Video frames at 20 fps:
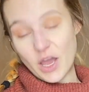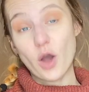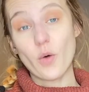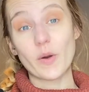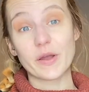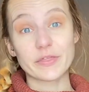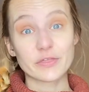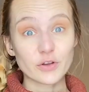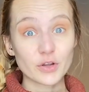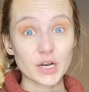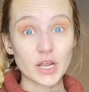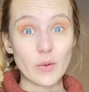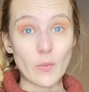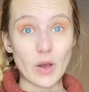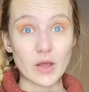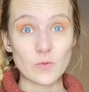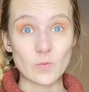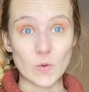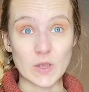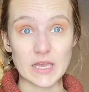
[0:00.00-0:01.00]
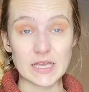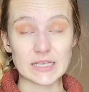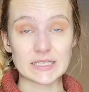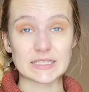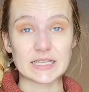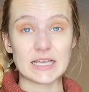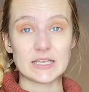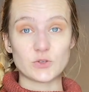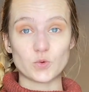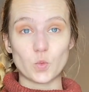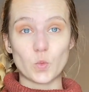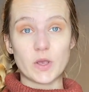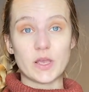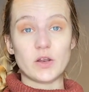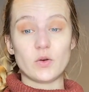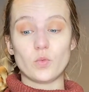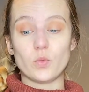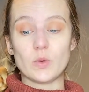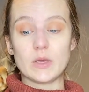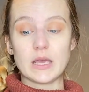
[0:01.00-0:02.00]
Oh, at 31 weeks is
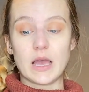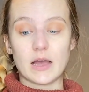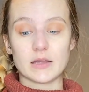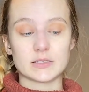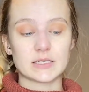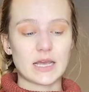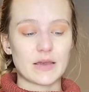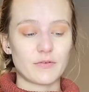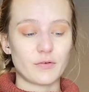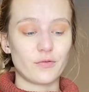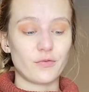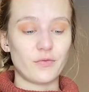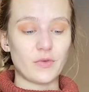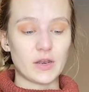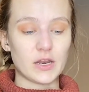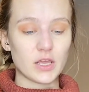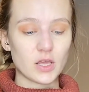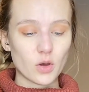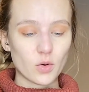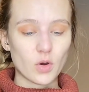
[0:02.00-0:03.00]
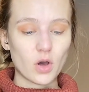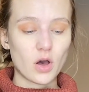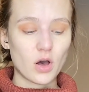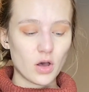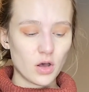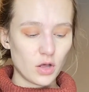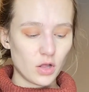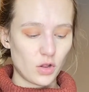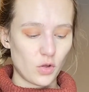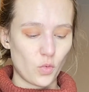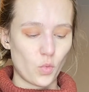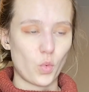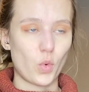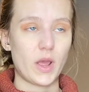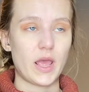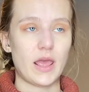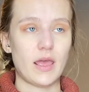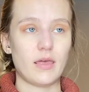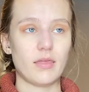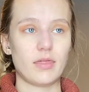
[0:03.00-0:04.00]
when we got to have a video call
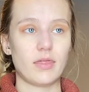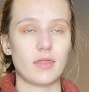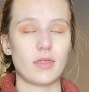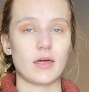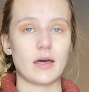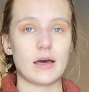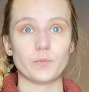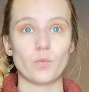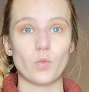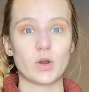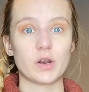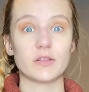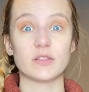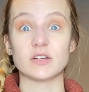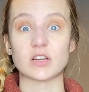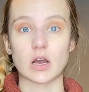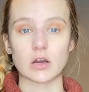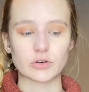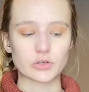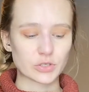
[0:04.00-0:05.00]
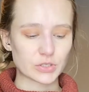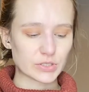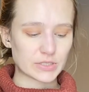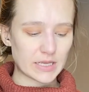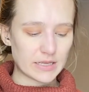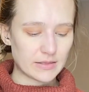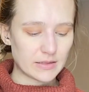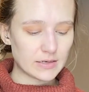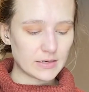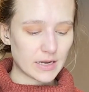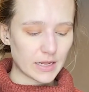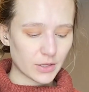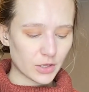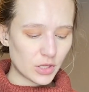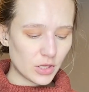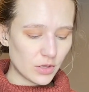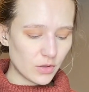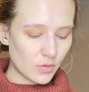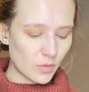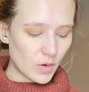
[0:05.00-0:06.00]
with one of the doctors in the
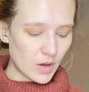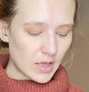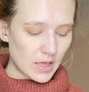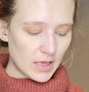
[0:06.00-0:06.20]
NICU,